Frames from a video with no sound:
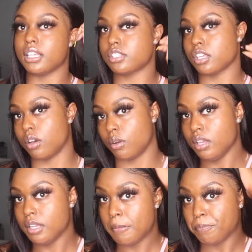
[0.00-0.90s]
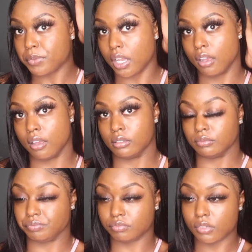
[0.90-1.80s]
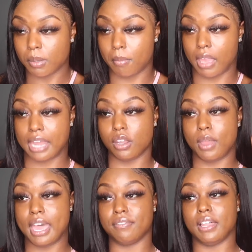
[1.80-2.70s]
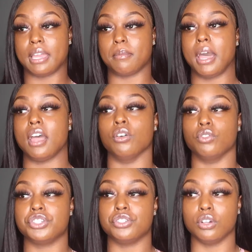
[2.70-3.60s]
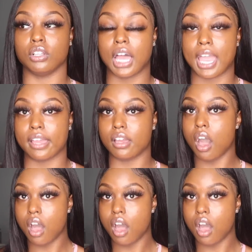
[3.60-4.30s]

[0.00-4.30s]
So I don't have like my original like